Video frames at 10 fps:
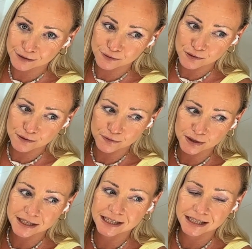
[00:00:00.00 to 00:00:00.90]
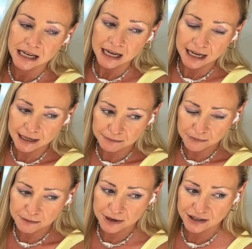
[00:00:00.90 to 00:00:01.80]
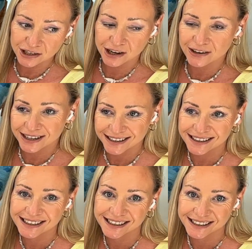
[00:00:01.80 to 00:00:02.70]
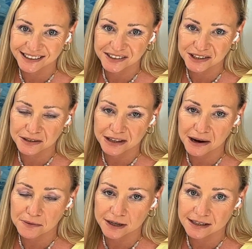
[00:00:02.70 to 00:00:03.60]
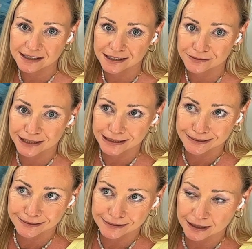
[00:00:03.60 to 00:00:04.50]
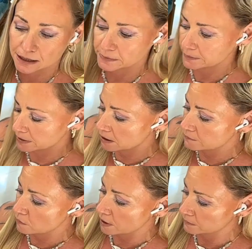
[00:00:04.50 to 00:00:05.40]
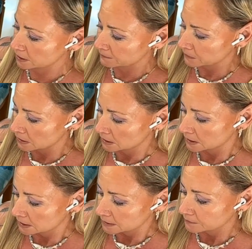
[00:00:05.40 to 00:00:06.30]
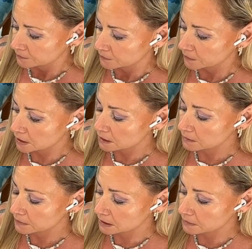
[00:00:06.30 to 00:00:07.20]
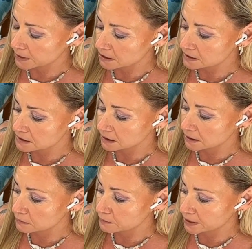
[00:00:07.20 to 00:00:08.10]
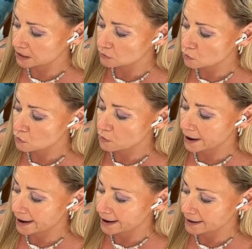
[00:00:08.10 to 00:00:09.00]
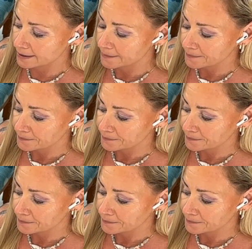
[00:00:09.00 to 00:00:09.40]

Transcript: The four of voices, it makes you go, I could do it that way, instead of like, oh, that would be a bit overwhelming. You know, it's because it will be your way.